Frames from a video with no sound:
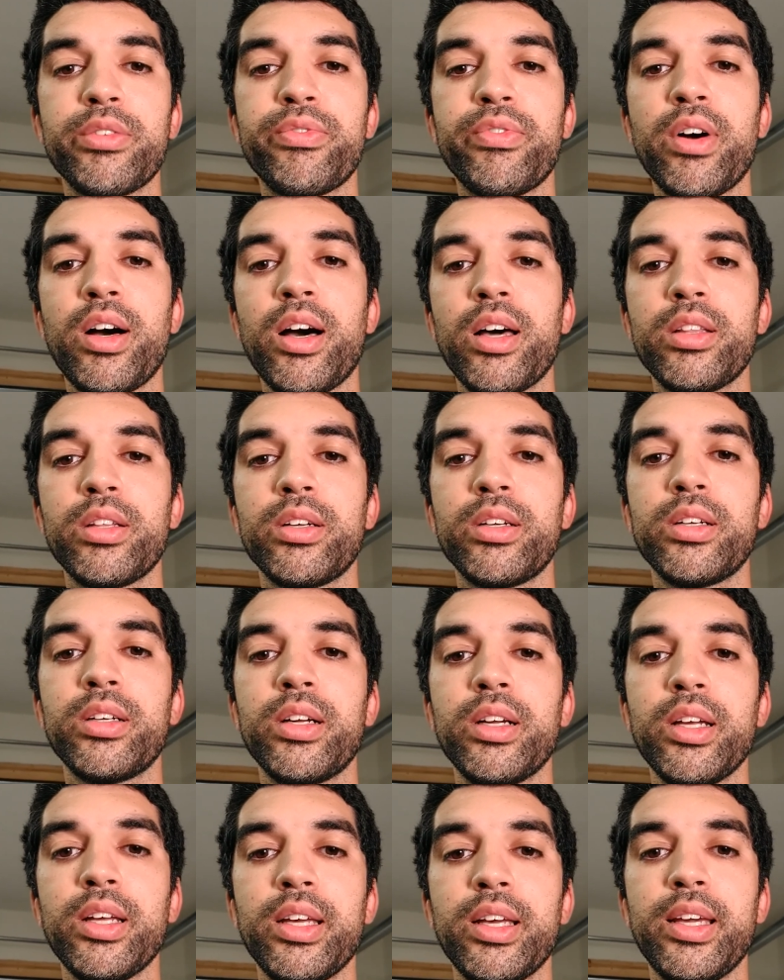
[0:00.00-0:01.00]
our
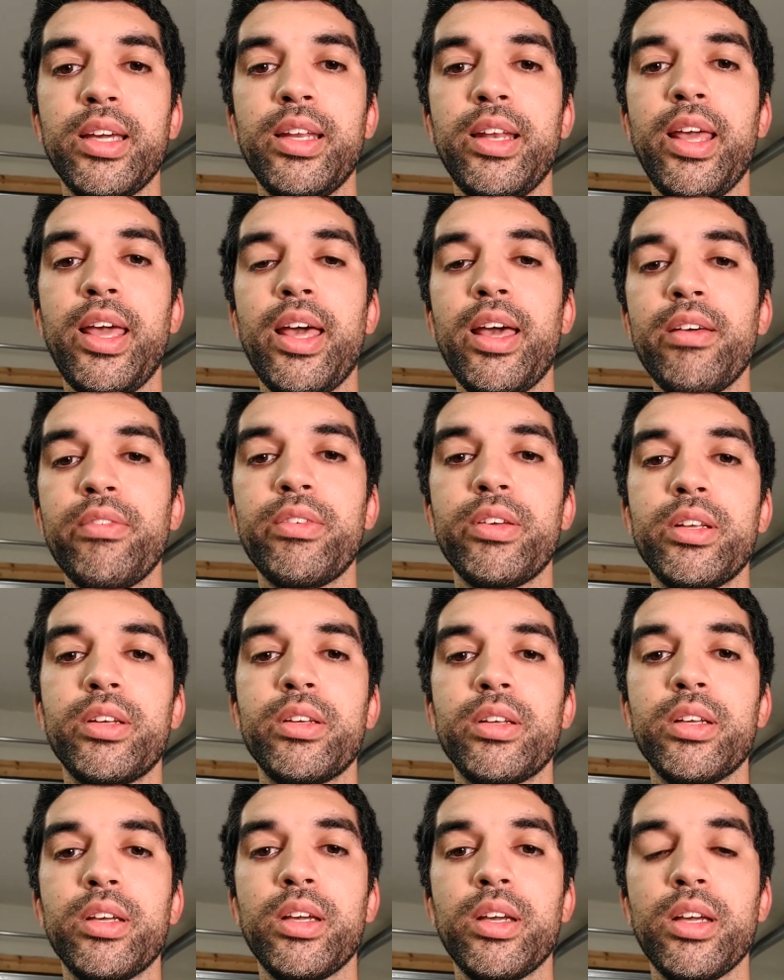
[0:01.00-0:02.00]
Father in
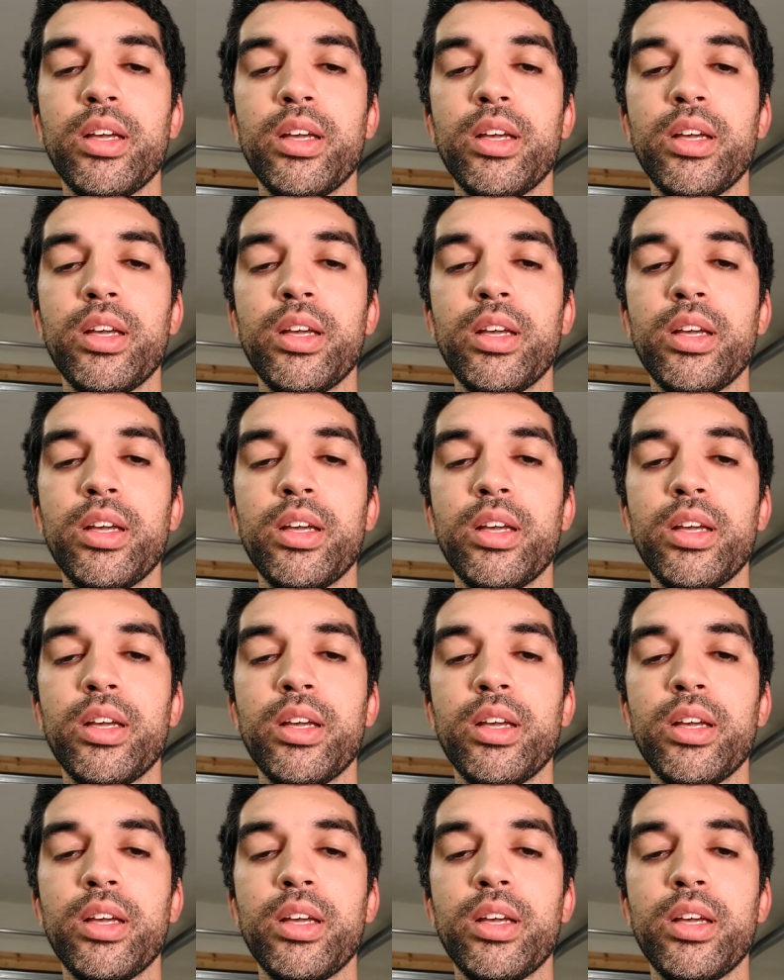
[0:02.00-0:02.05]
heaven.